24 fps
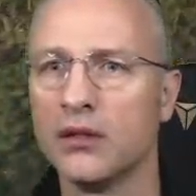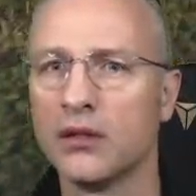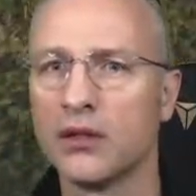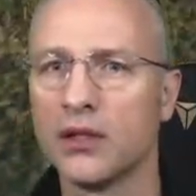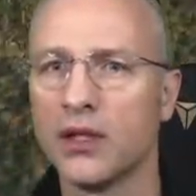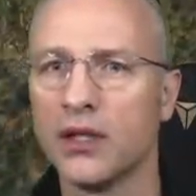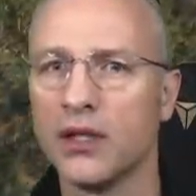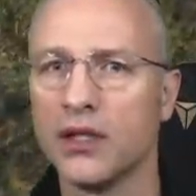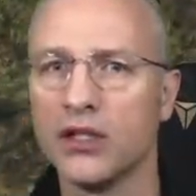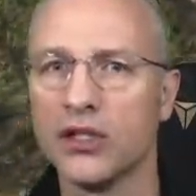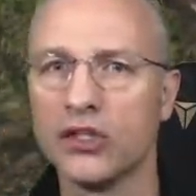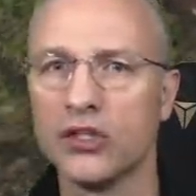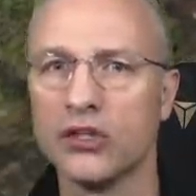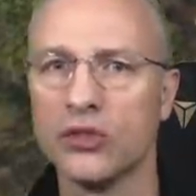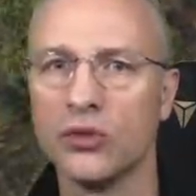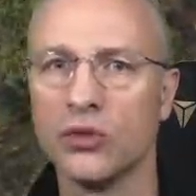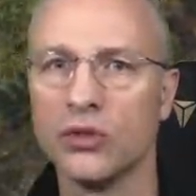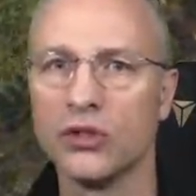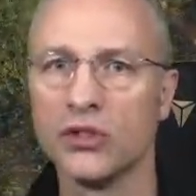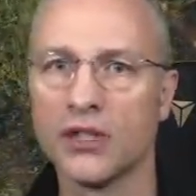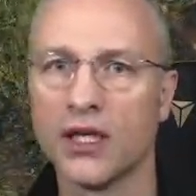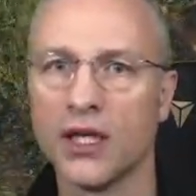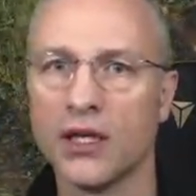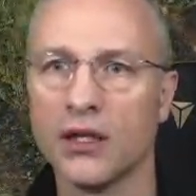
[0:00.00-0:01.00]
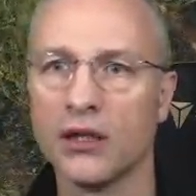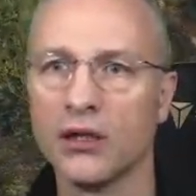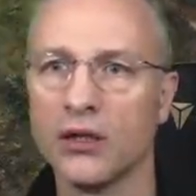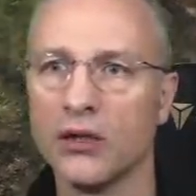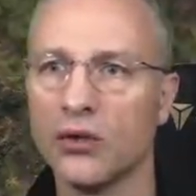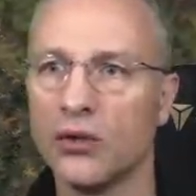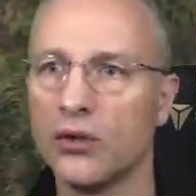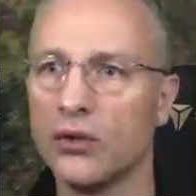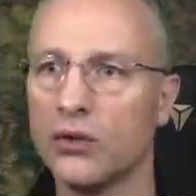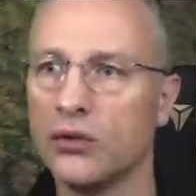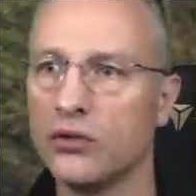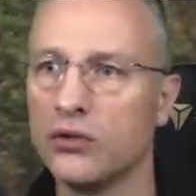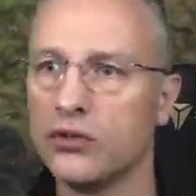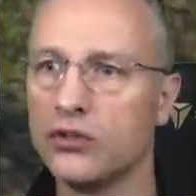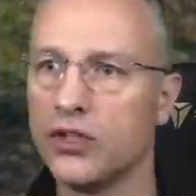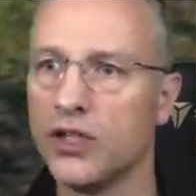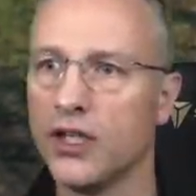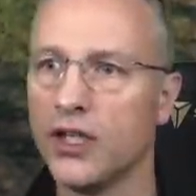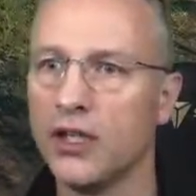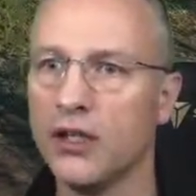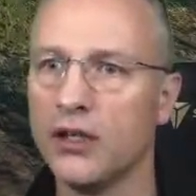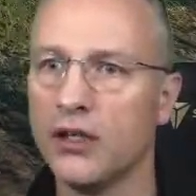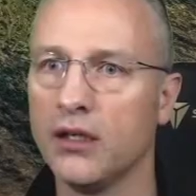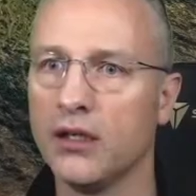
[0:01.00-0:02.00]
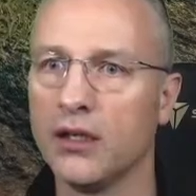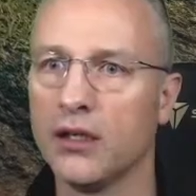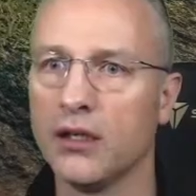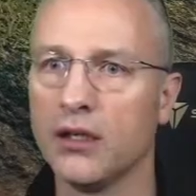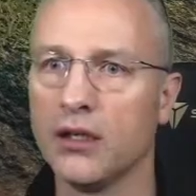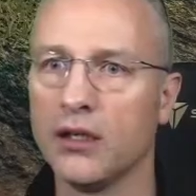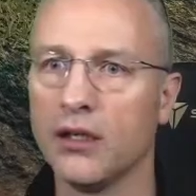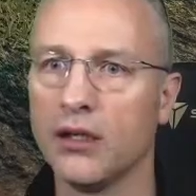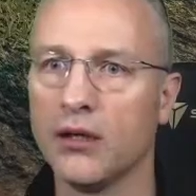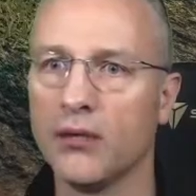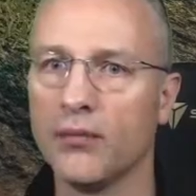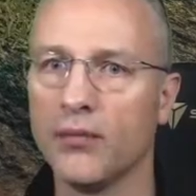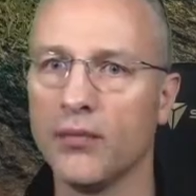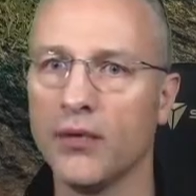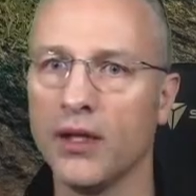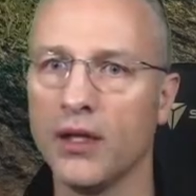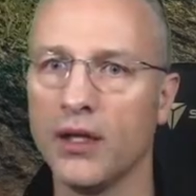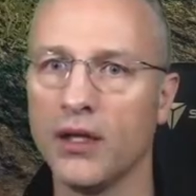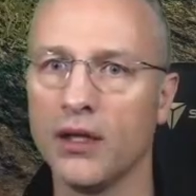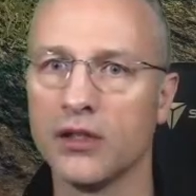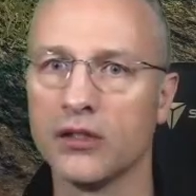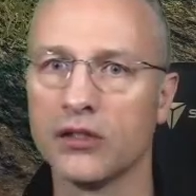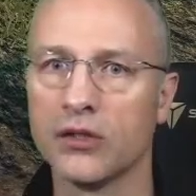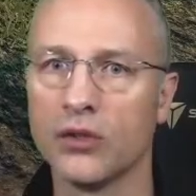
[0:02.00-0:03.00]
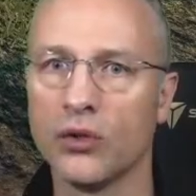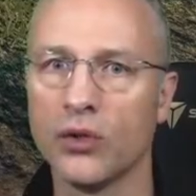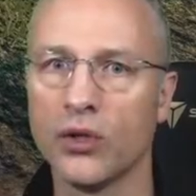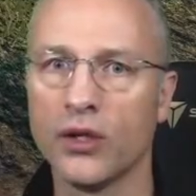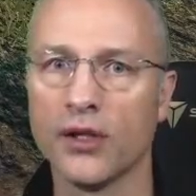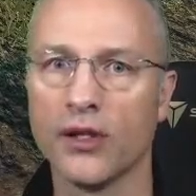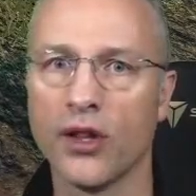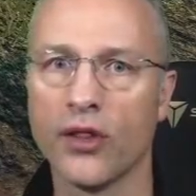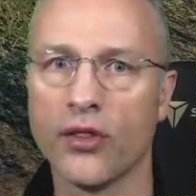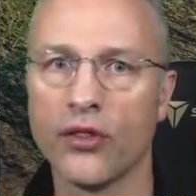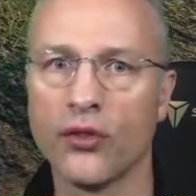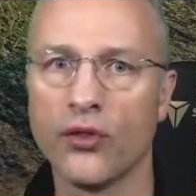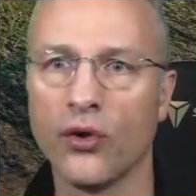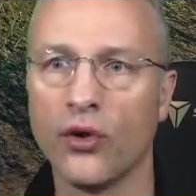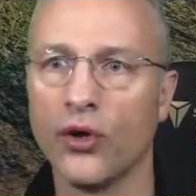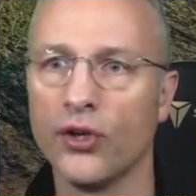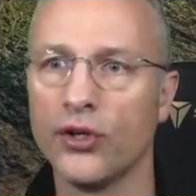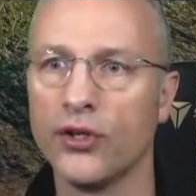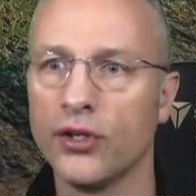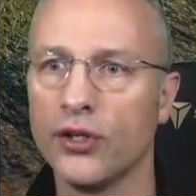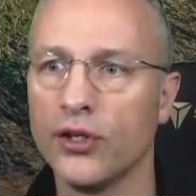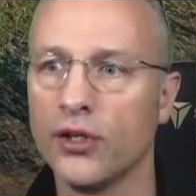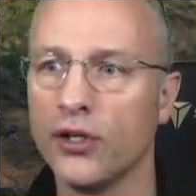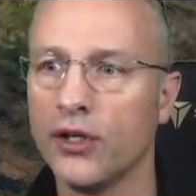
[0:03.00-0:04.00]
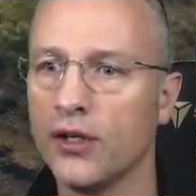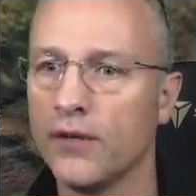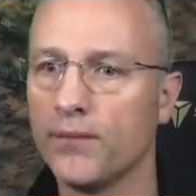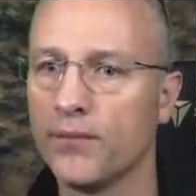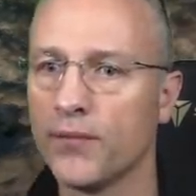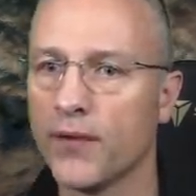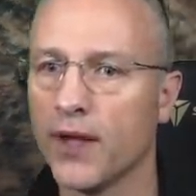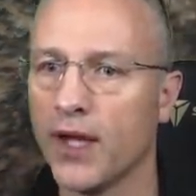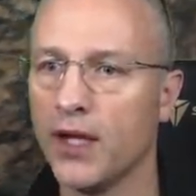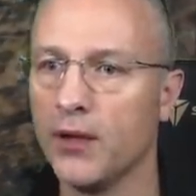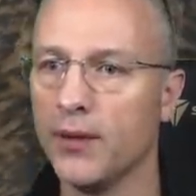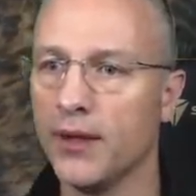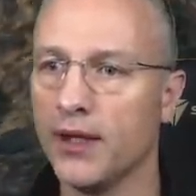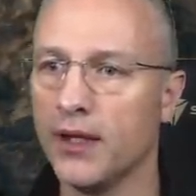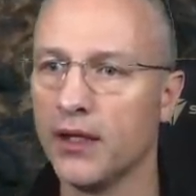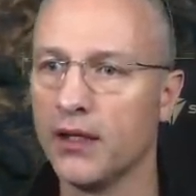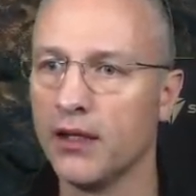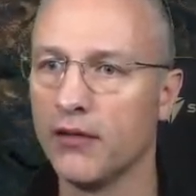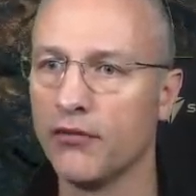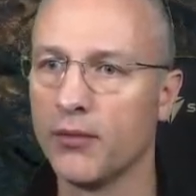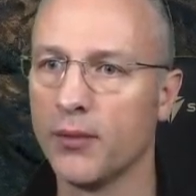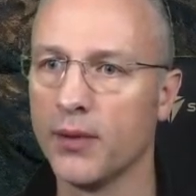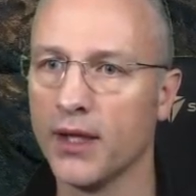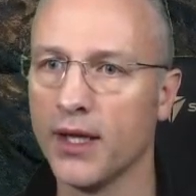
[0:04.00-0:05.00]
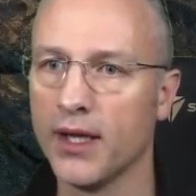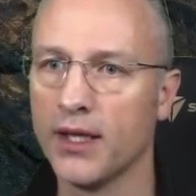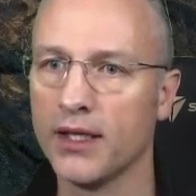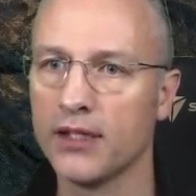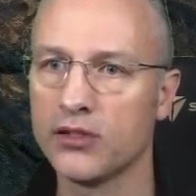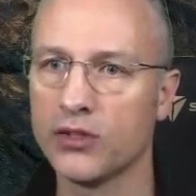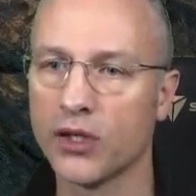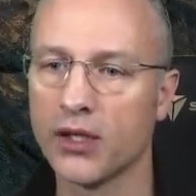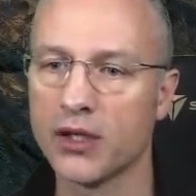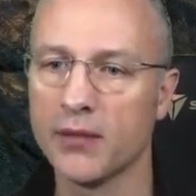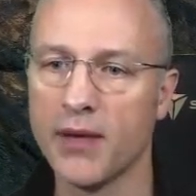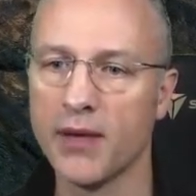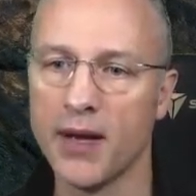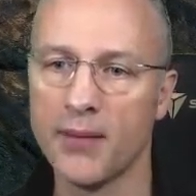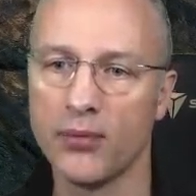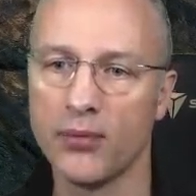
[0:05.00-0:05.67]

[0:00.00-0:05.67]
I just noticed that long train up there. It's longer than I thought. Anyway, enough about that. Let's look at the map.